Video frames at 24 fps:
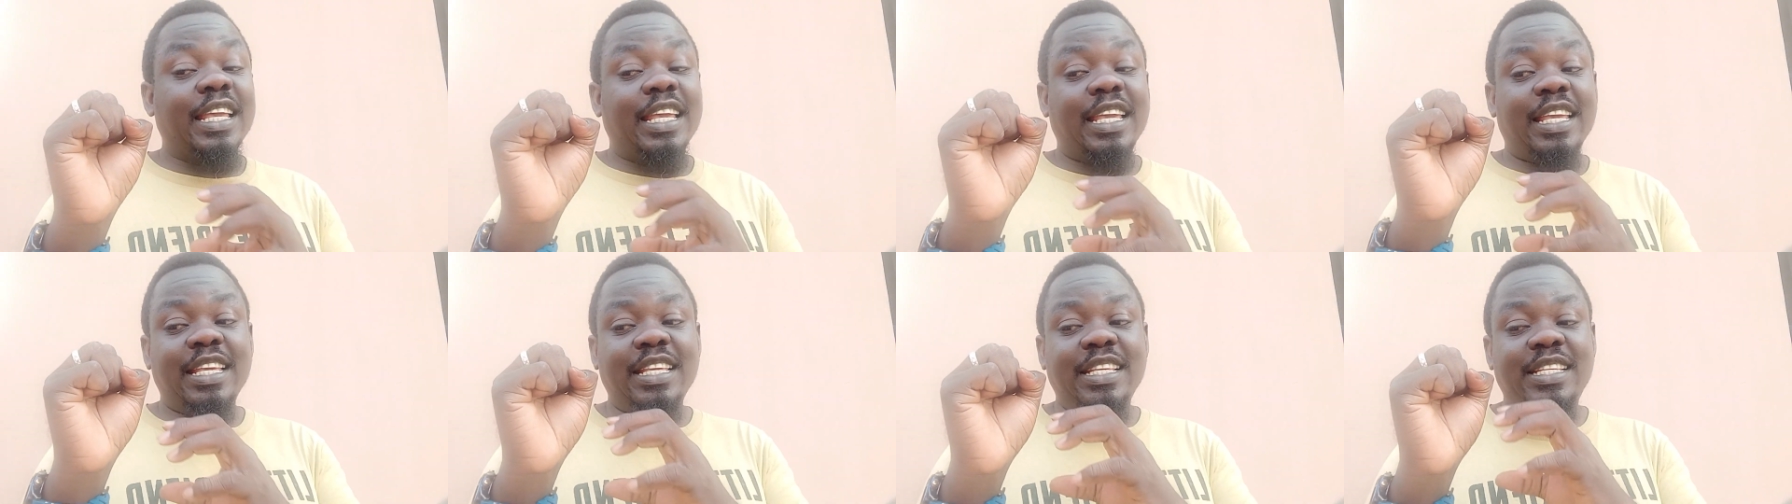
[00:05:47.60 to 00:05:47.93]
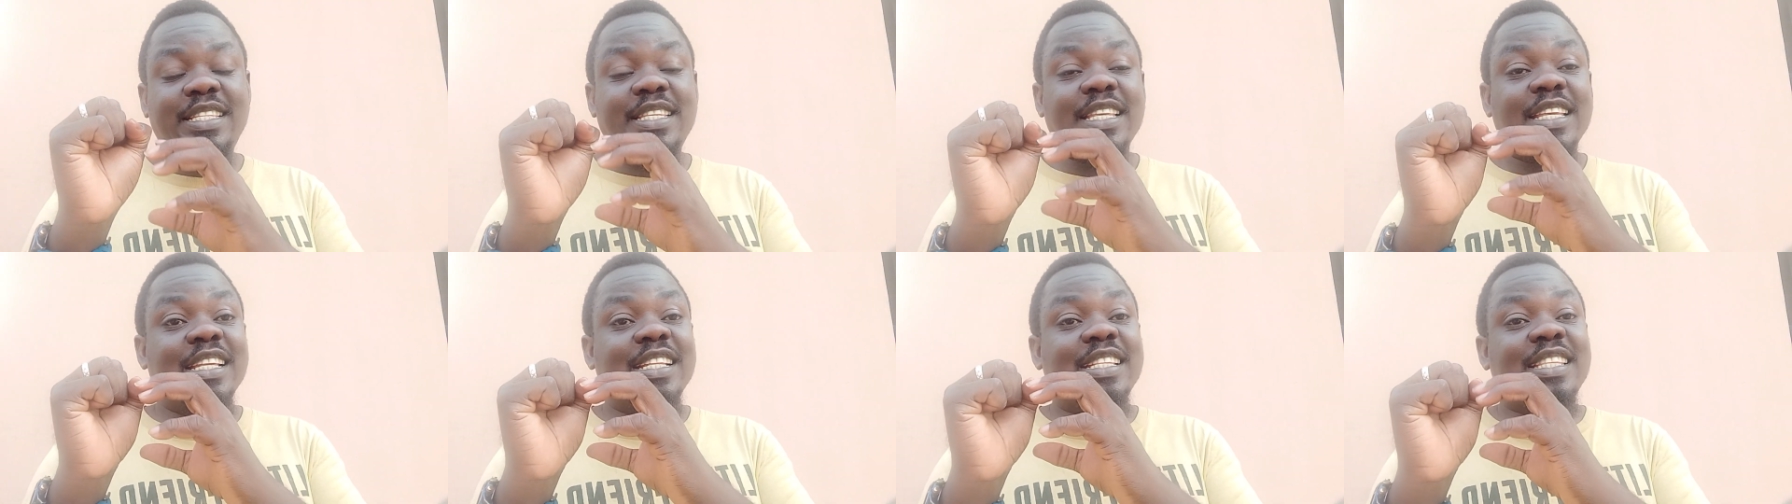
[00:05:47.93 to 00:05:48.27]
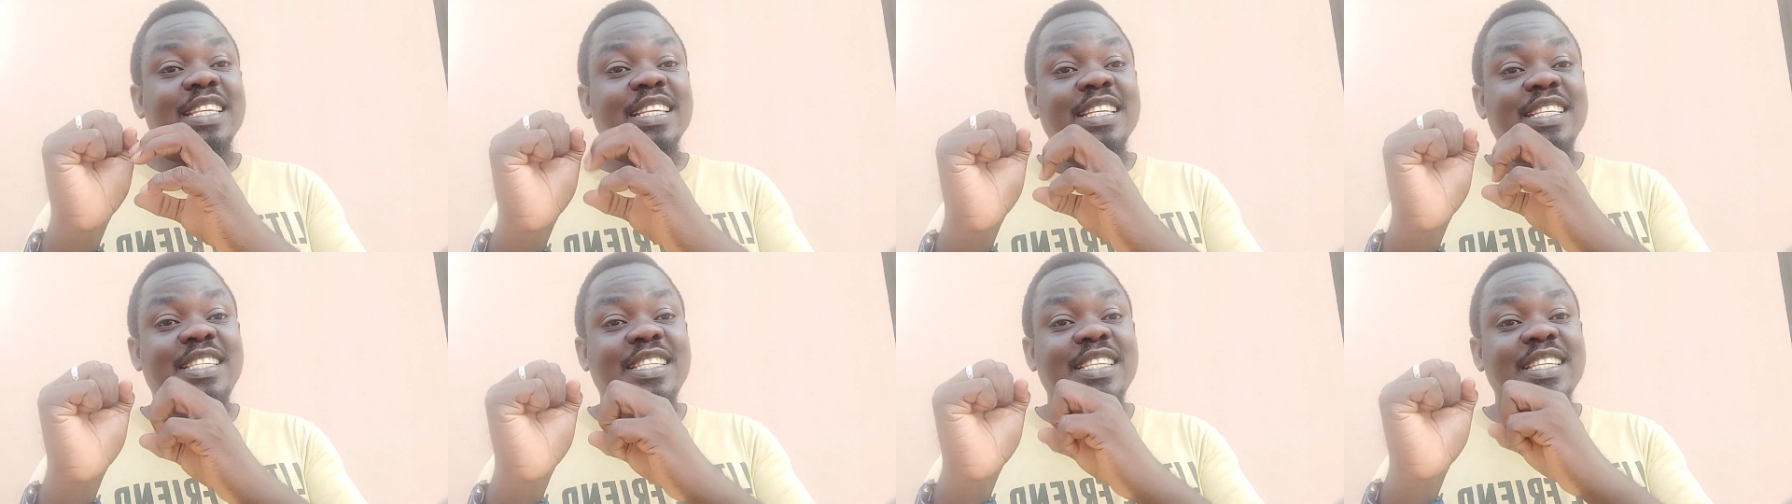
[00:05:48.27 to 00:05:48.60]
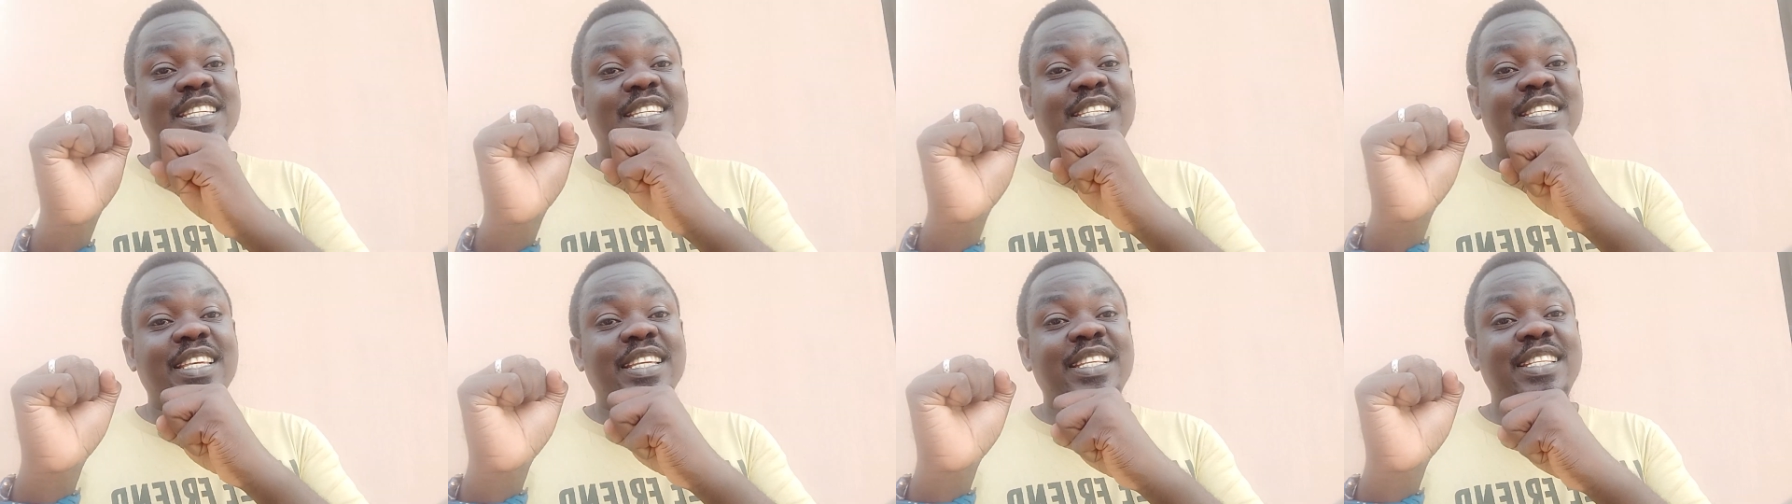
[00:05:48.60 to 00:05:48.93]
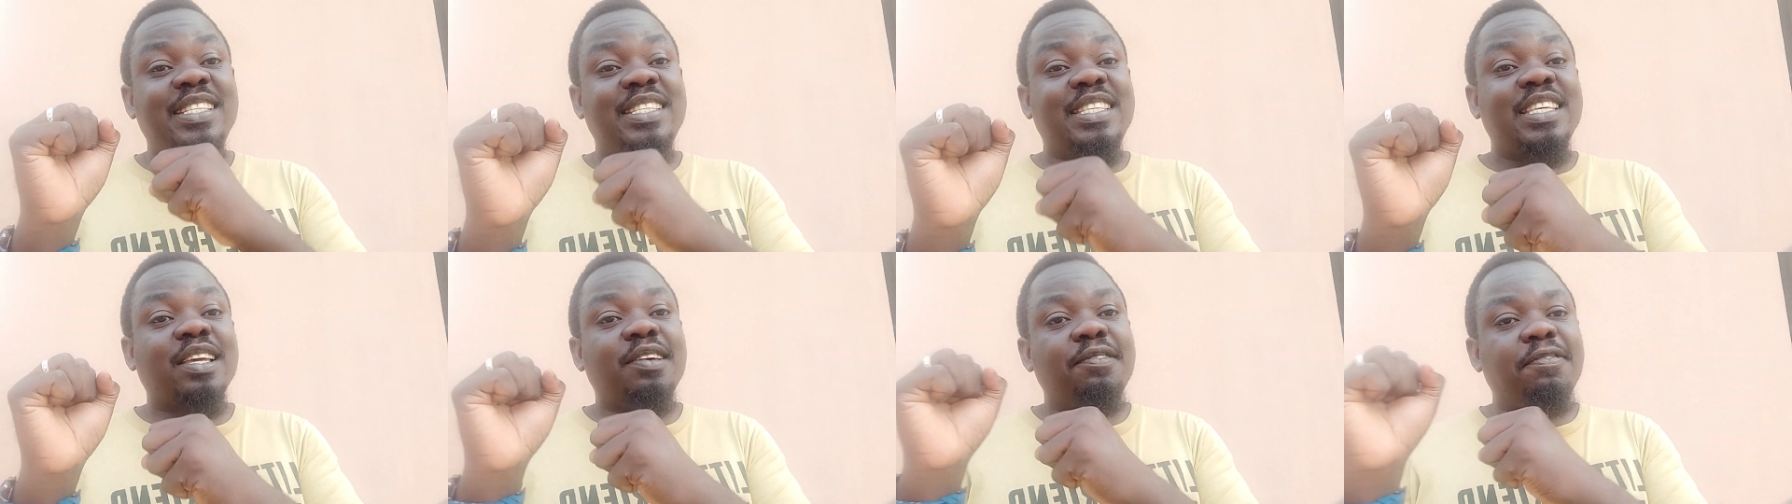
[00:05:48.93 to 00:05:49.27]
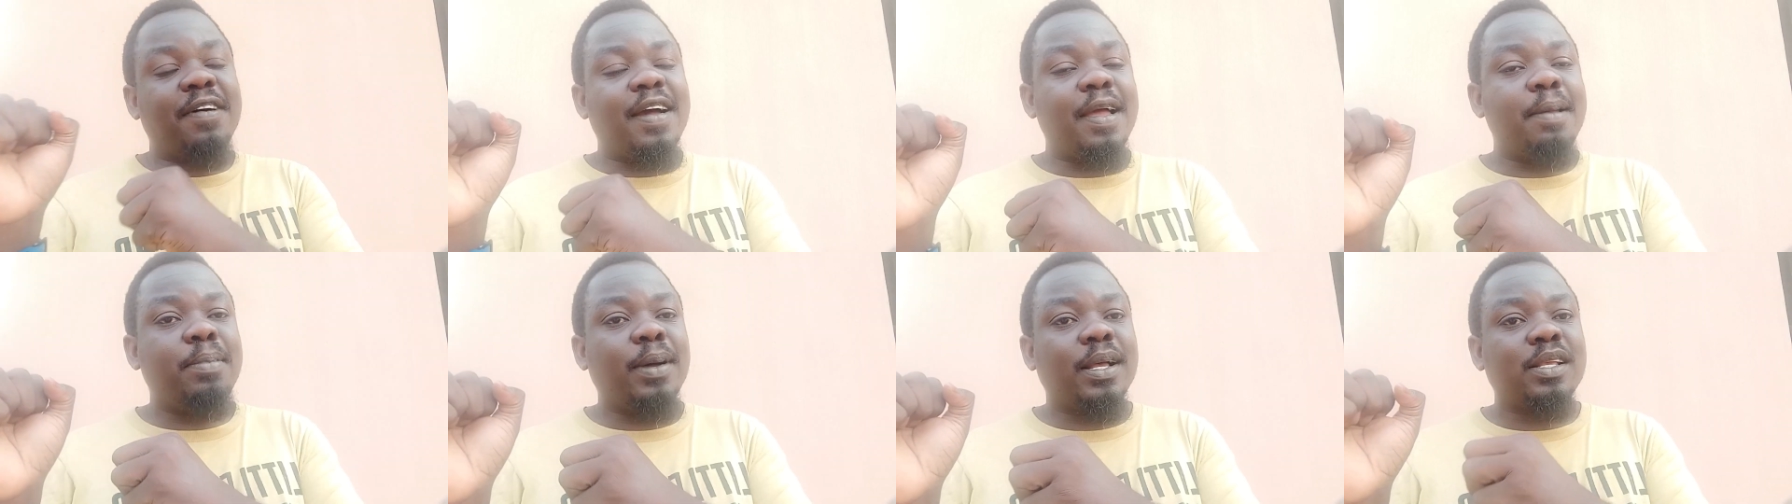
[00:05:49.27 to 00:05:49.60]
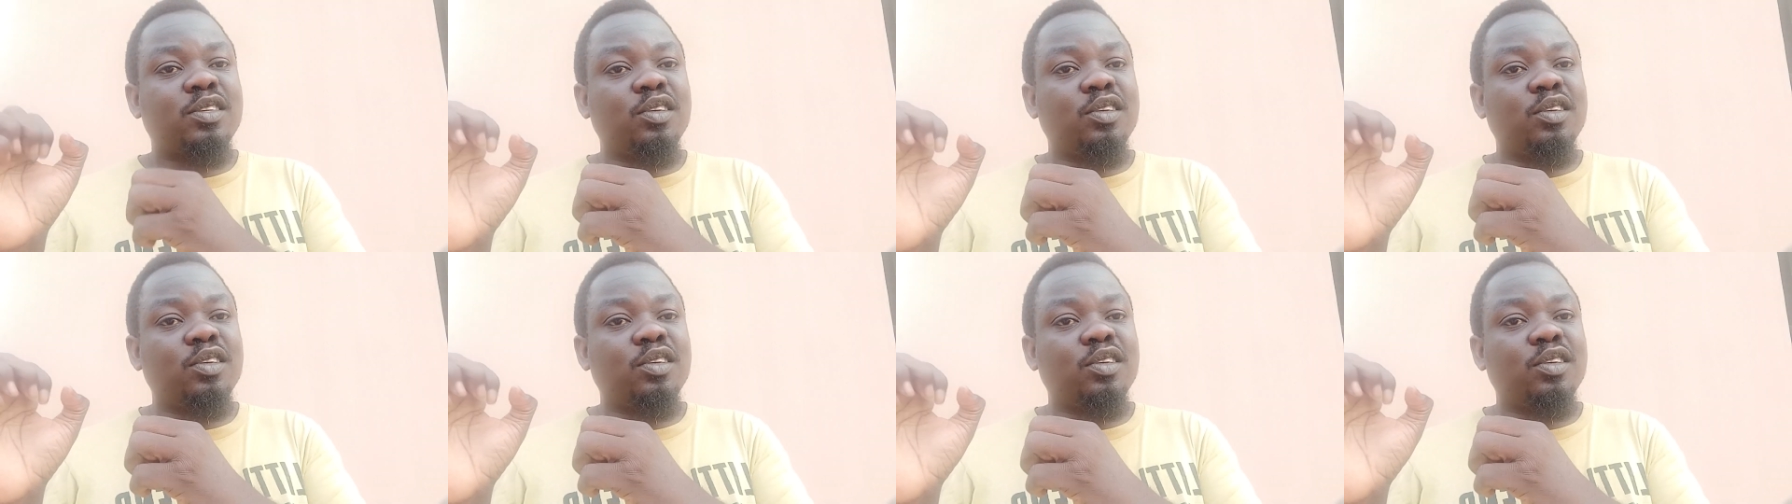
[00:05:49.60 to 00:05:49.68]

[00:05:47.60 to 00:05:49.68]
is a thick fiber,